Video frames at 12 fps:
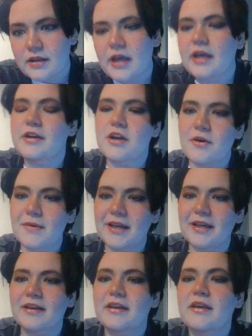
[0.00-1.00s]
and
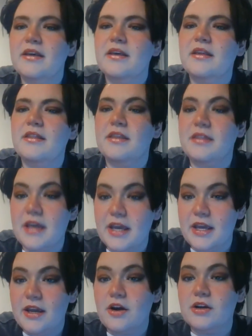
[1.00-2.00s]
knowing that
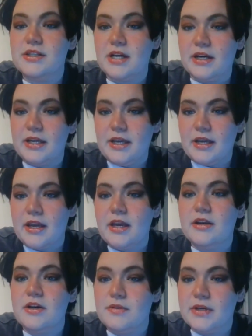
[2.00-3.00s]
they are dying
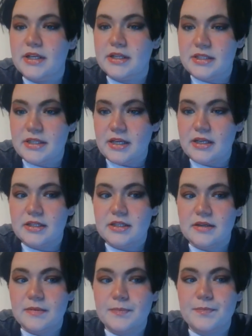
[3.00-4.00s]
and going extinct.